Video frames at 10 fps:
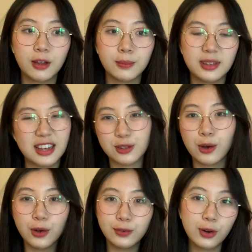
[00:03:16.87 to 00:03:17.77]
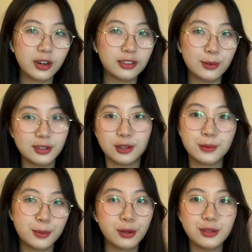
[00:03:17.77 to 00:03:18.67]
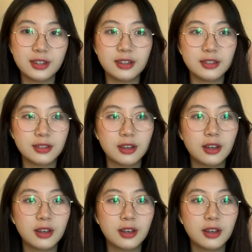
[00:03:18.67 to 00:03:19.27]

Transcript: Yeah, so for those experiences,